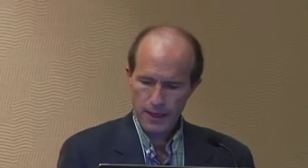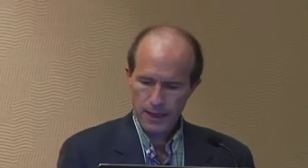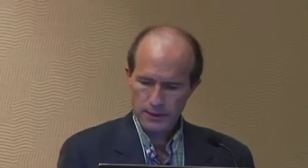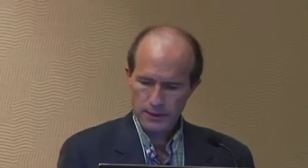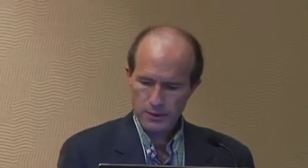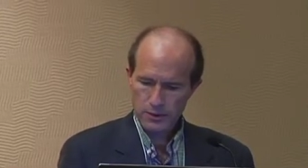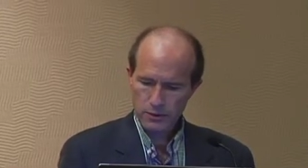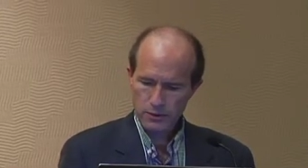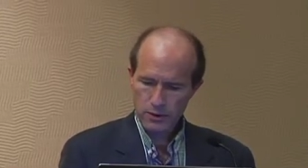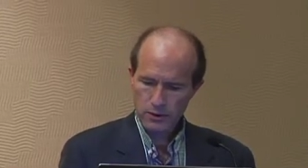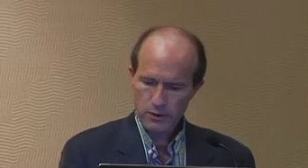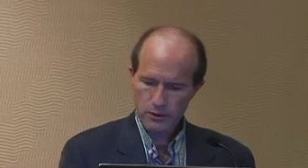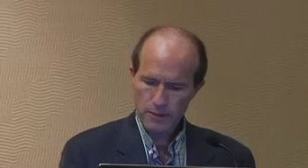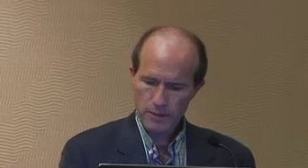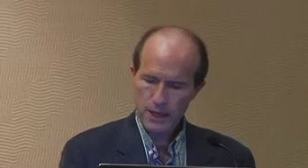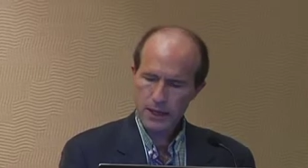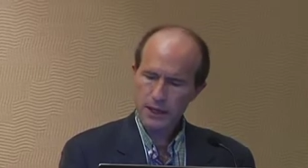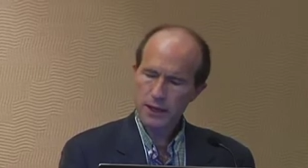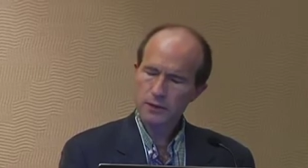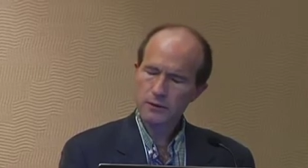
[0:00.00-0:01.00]
So there are
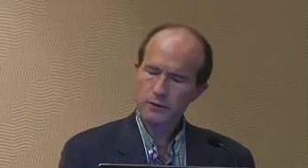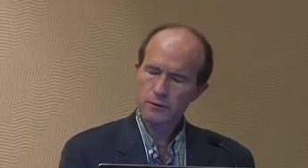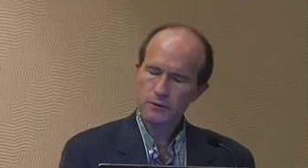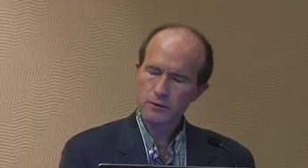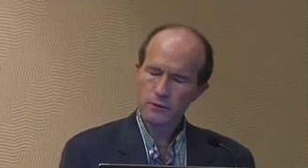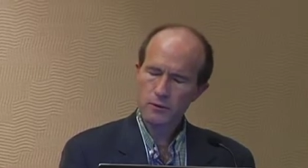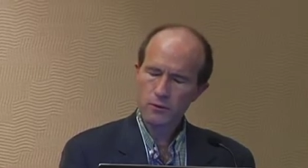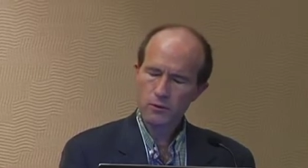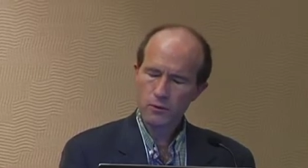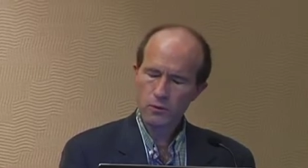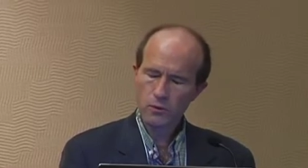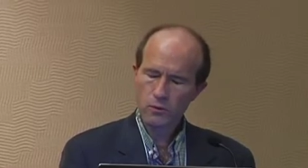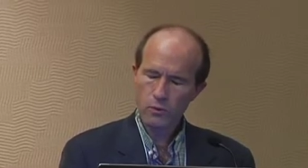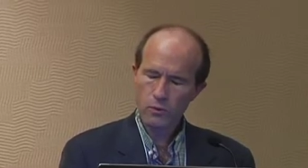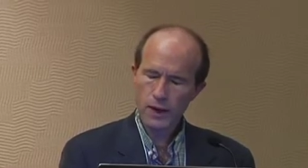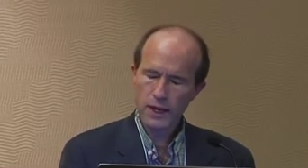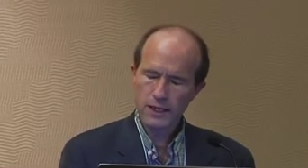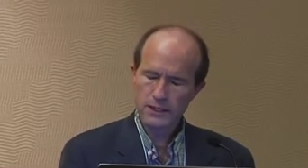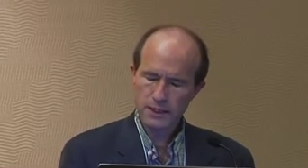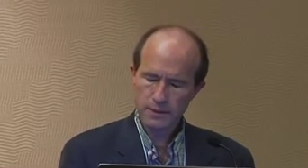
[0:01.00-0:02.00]
many other
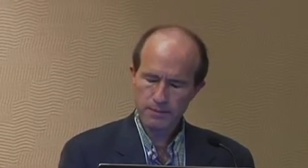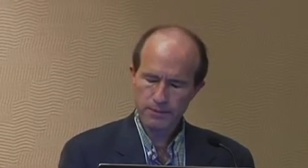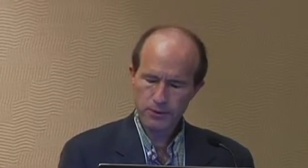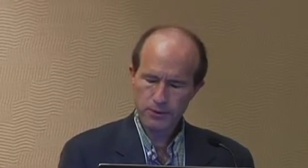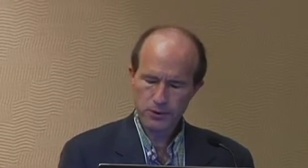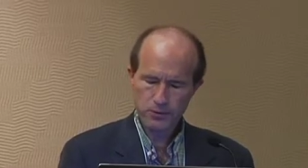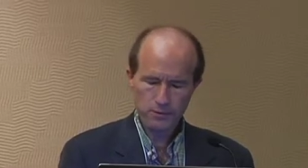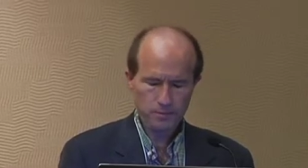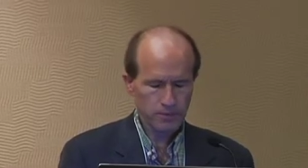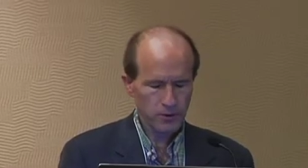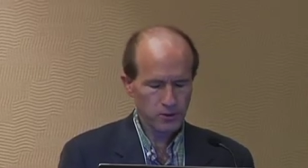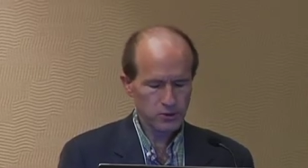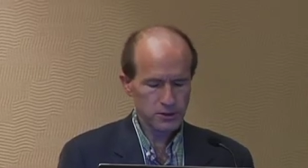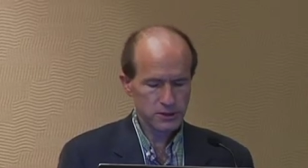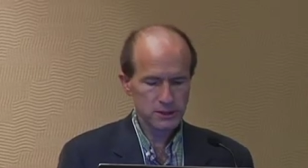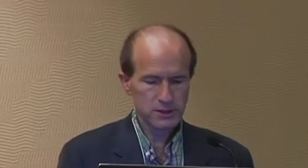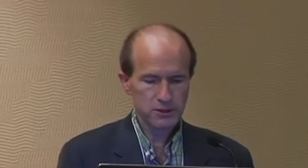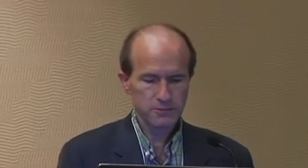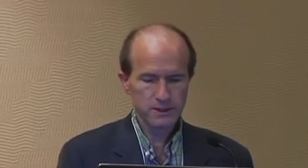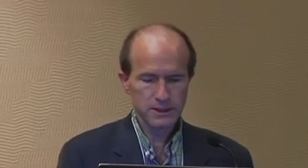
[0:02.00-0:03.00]
ways that
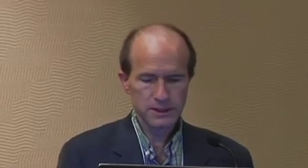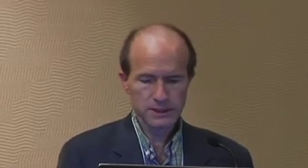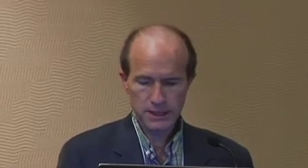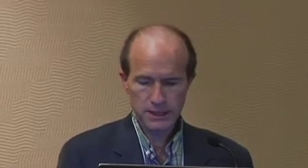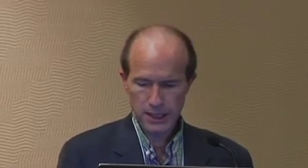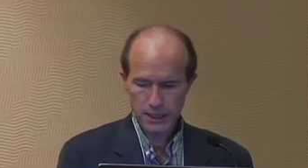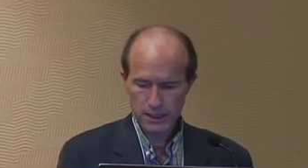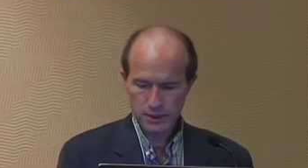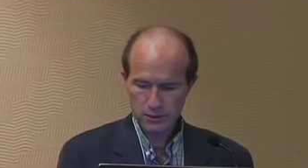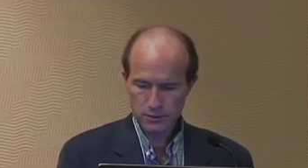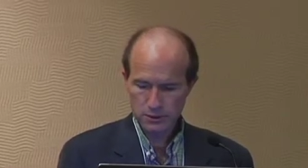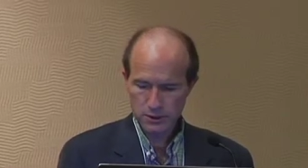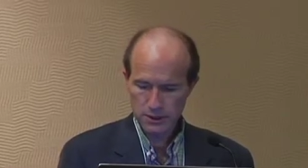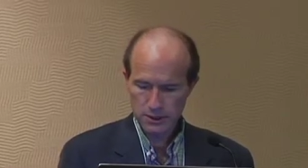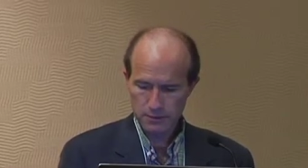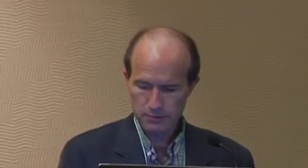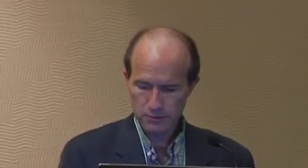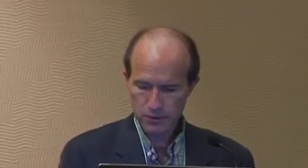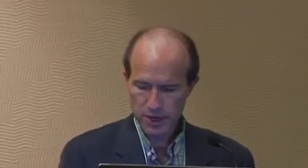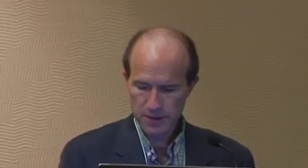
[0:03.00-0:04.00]
persons are misdiagnosed,
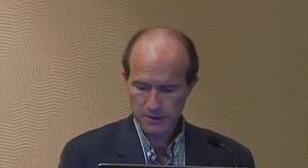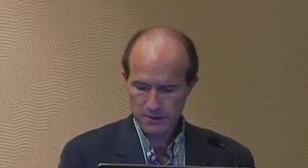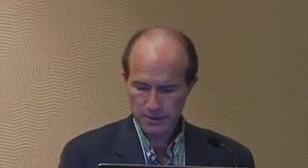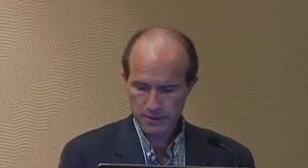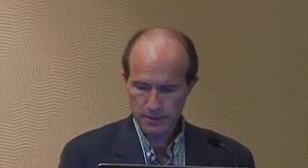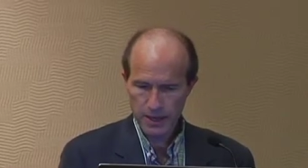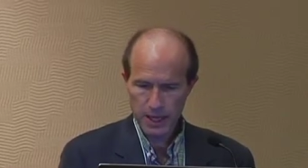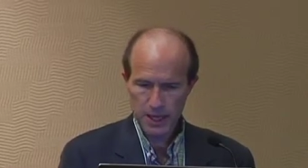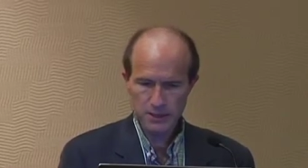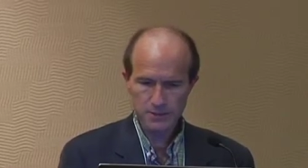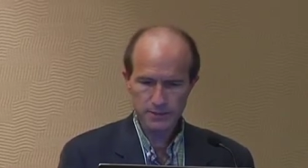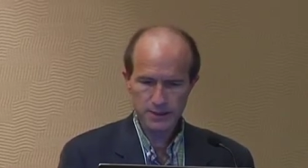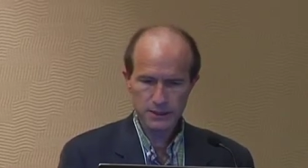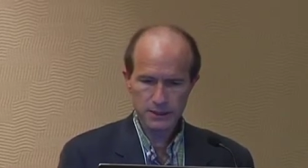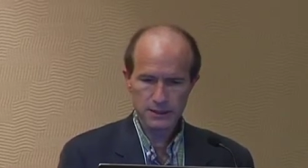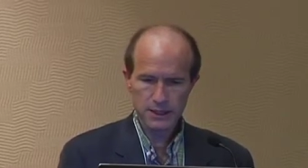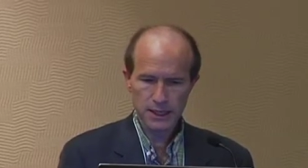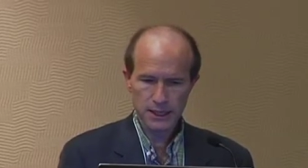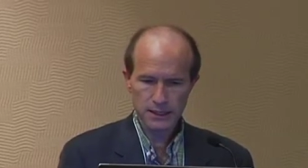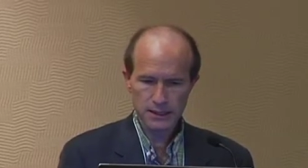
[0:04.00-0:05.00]
and perhaps the management
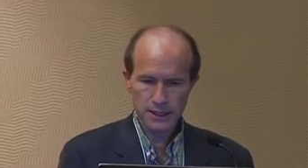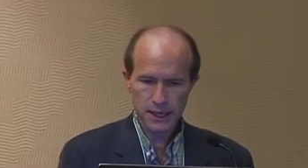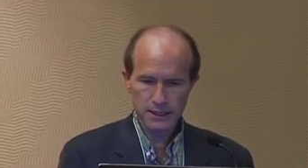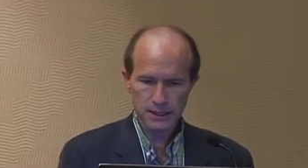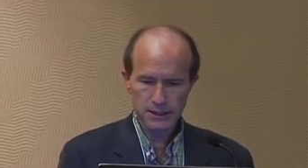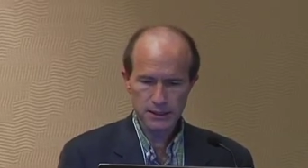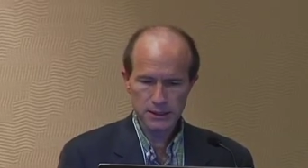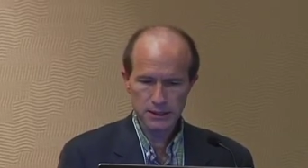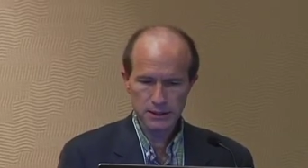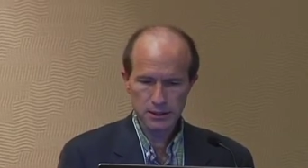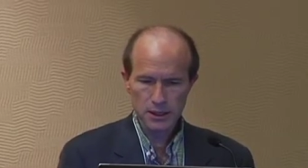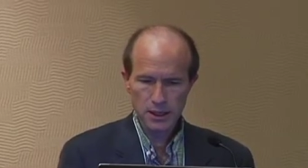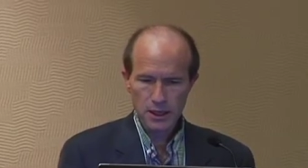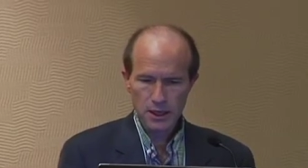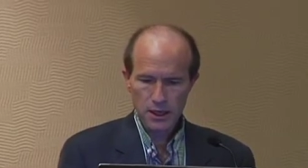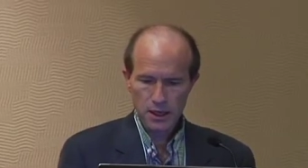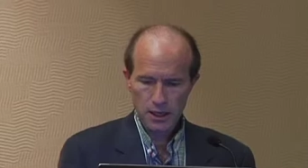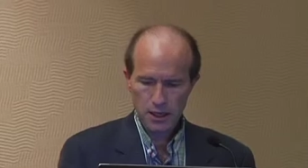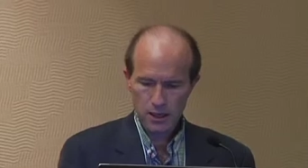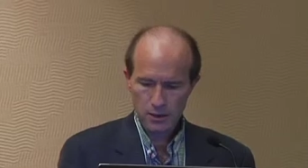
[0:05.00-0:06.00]
is not as ideal
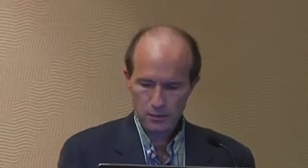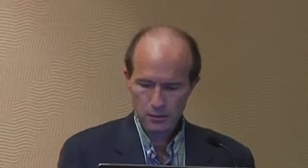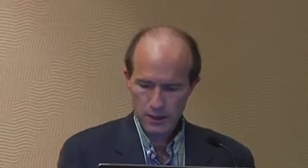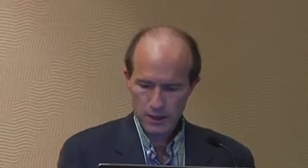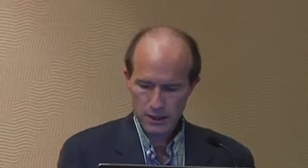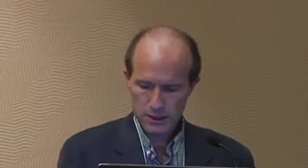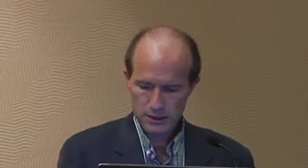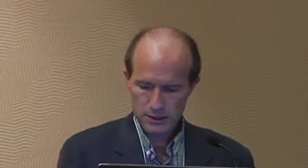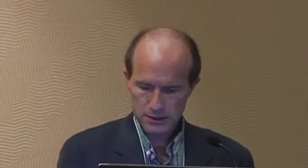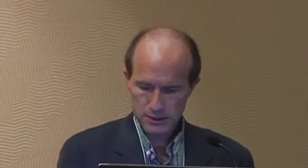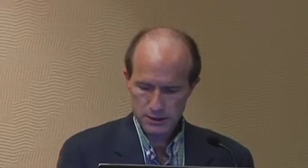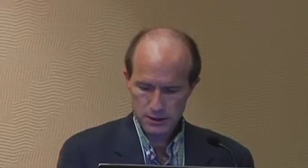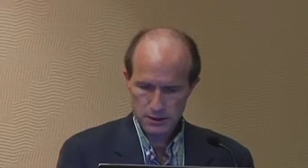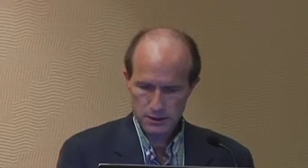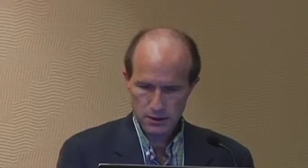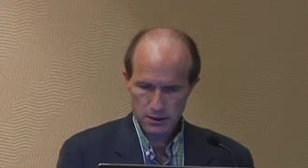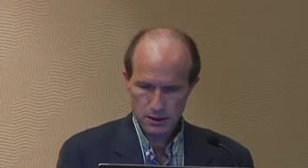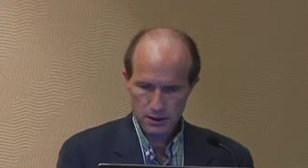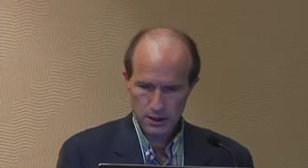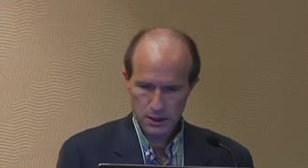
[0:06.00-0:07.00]
when it's
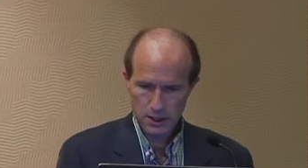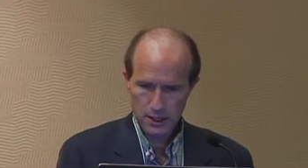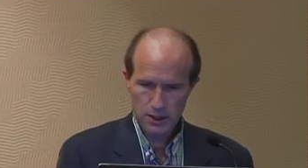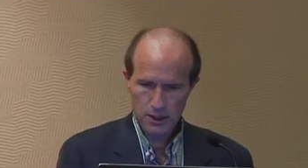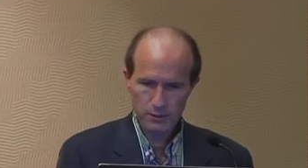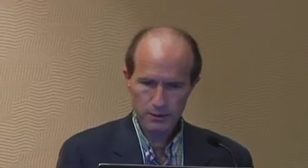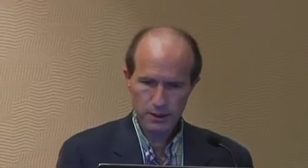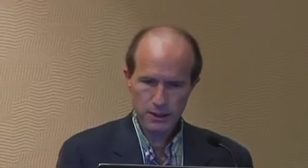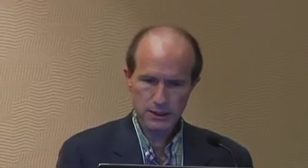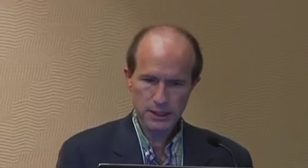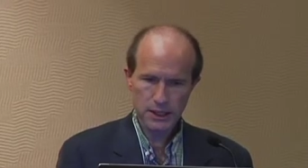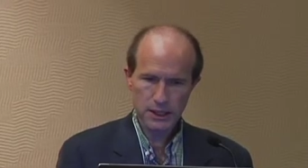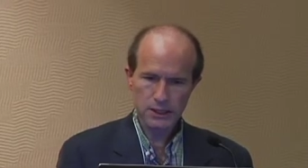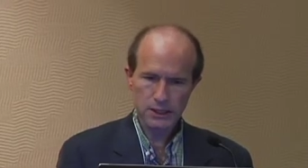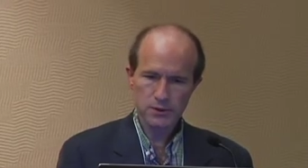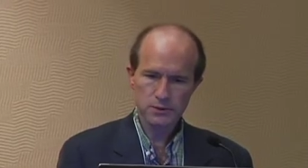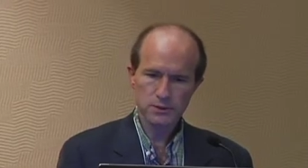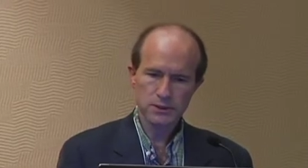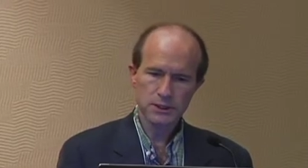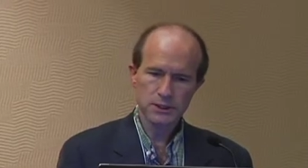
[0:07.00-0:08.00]
an incorrect
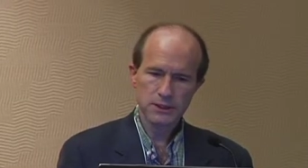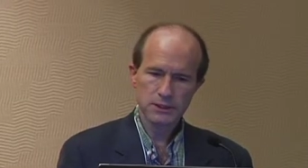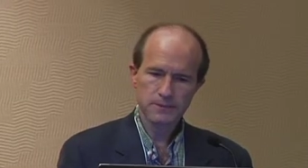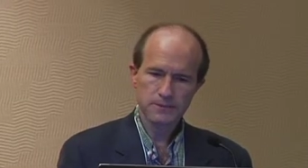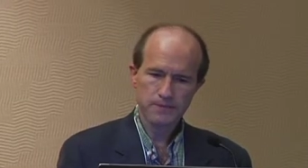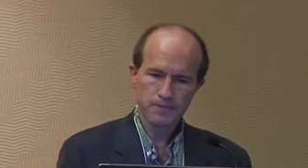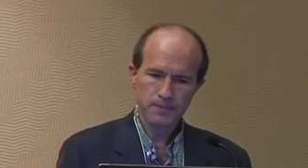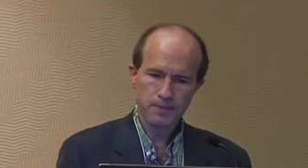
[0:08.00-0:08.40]
diagnosis.